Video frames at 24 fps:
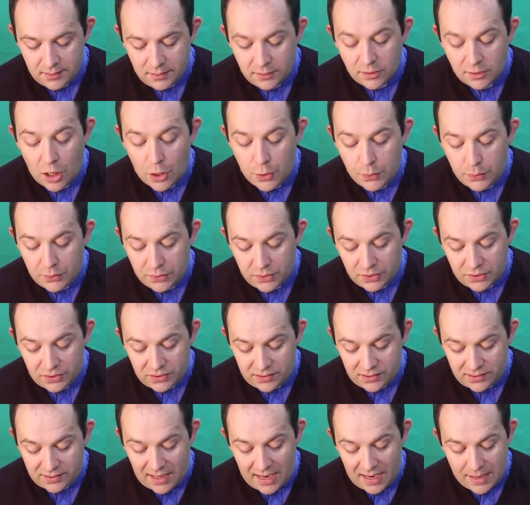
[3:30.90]

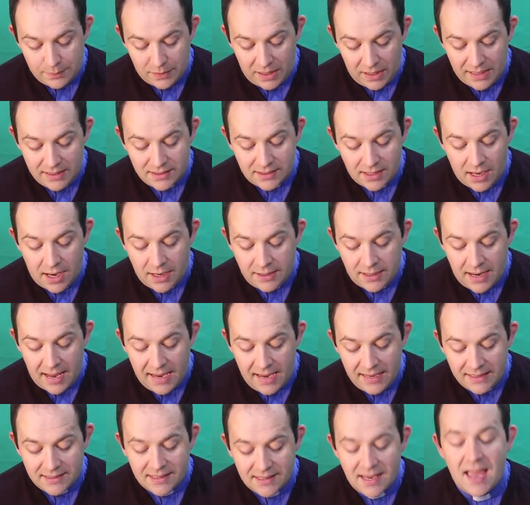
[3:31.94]
Locusts came later and
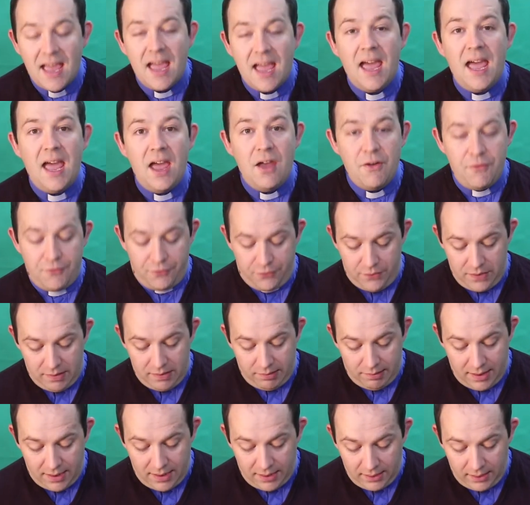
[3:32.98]
ate
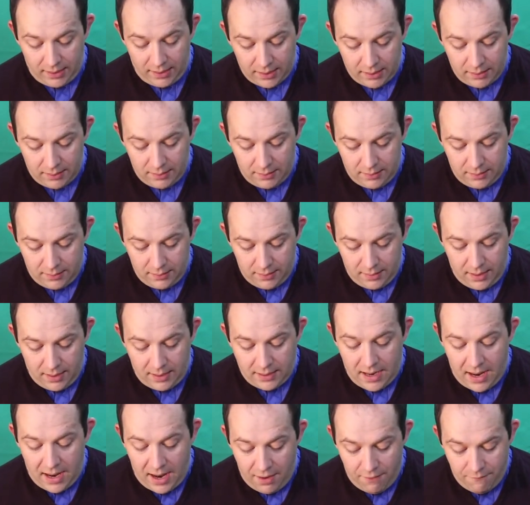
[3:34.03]
everything
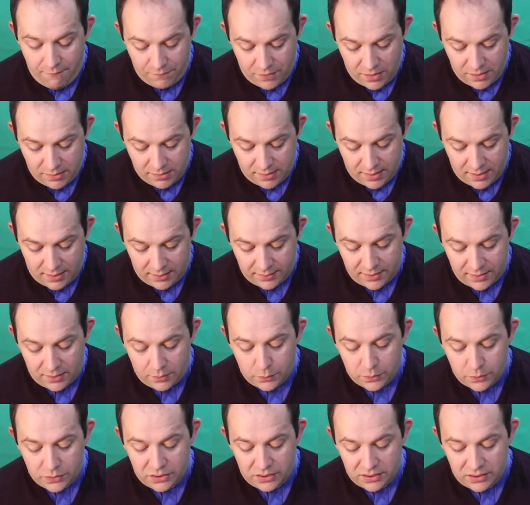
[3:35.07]
and everything that
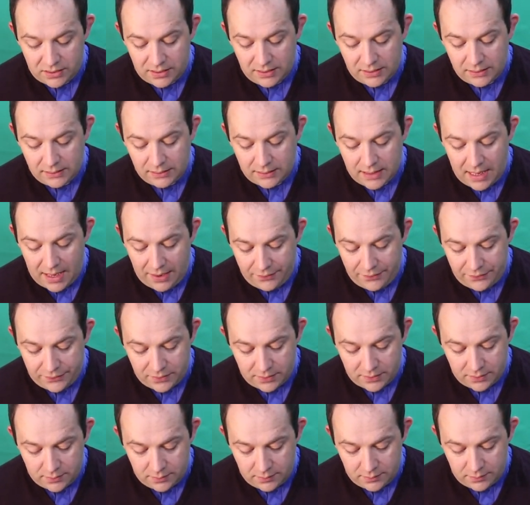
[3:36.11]
was still
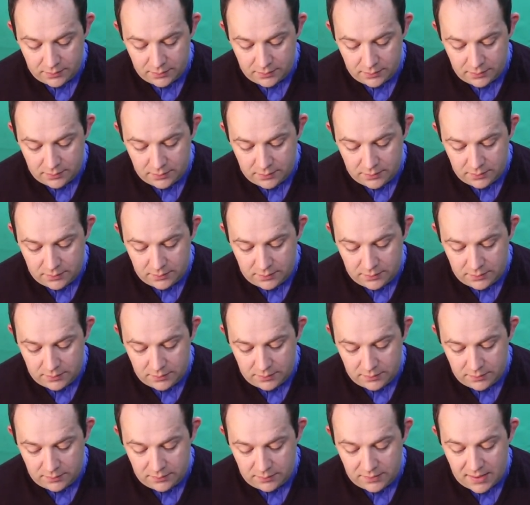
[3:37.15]
left.
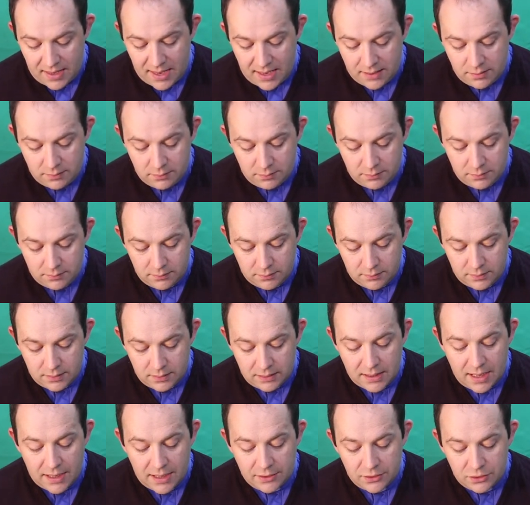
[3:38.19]
Then
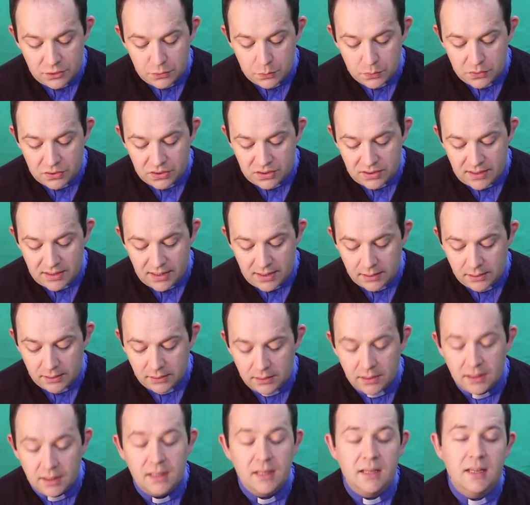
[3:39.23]
the land was
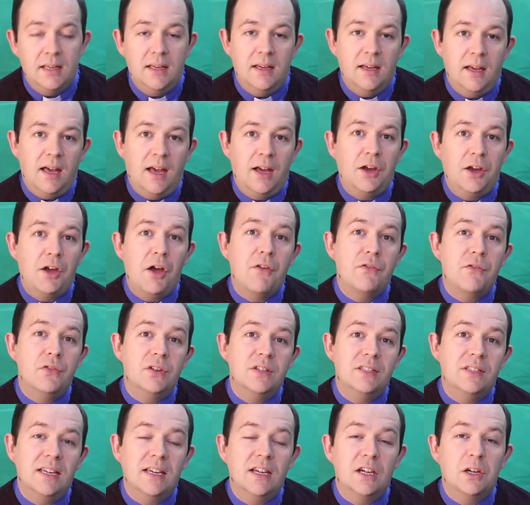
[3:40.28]
still and
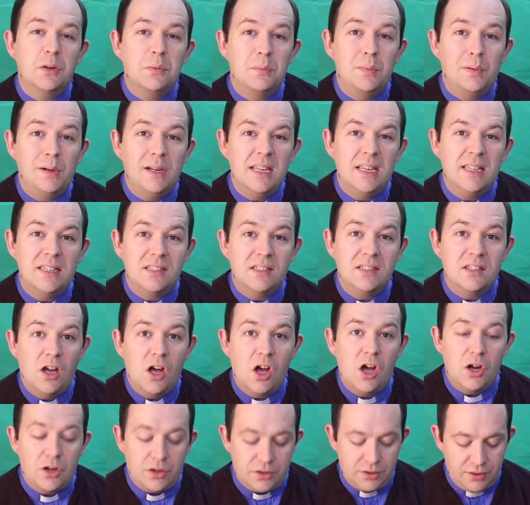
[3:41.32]
covered in complete
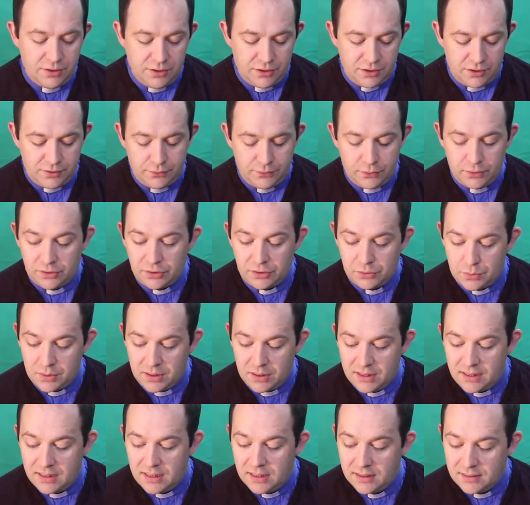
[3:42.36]
darkness for
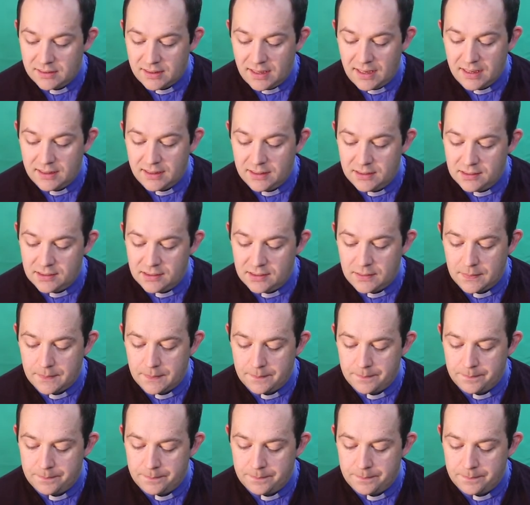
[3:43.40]
3 days.